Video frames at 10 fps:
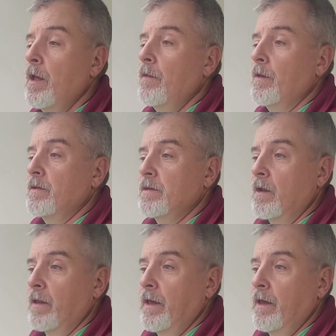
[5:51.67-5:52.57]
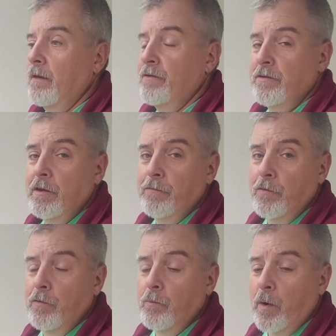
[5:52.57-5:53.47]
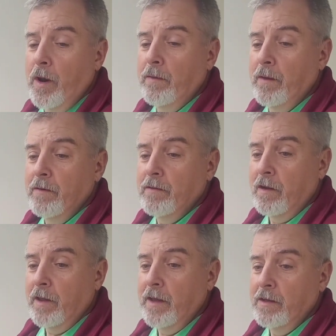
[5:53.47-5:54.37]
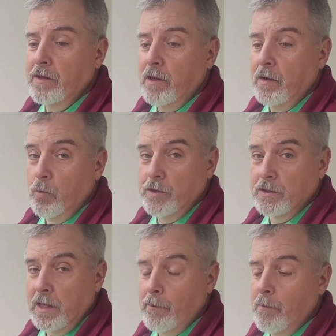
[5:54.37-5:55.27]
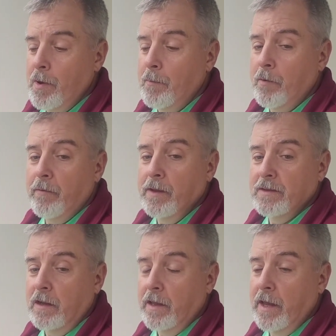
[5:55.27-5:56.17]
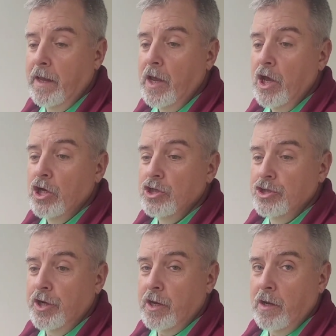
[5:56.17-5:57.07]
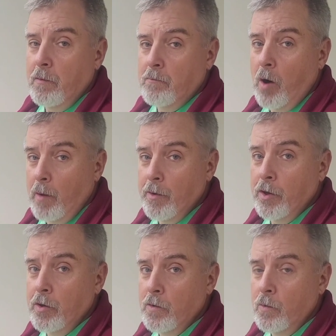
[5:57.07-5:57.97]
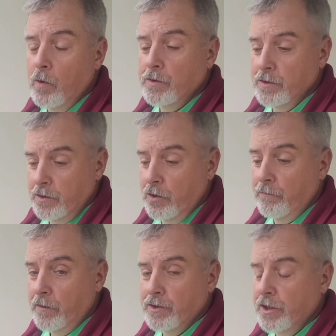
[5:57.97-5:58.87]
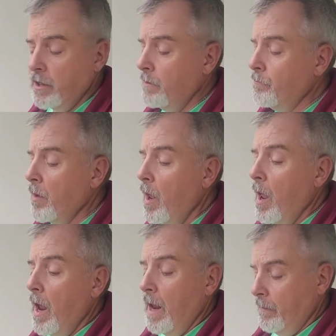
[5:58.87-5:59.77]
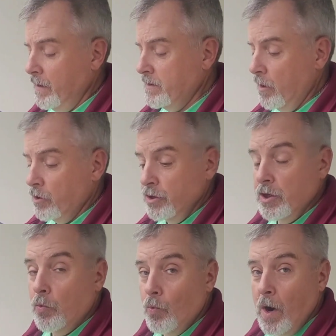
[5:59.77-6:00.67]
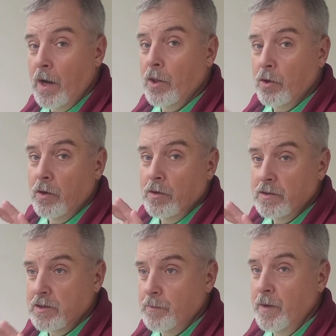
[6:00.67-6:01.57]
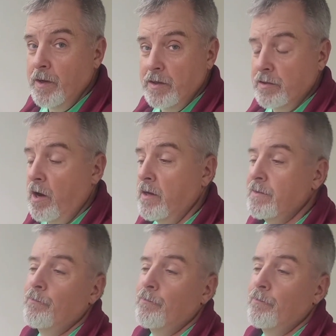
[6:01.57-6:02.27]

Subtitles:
They sell a seafood brand, they sell a, which is lemon pepper. They sell a chicken barbecue, which is good for chicken. And they sell just a regular Speedy sauce.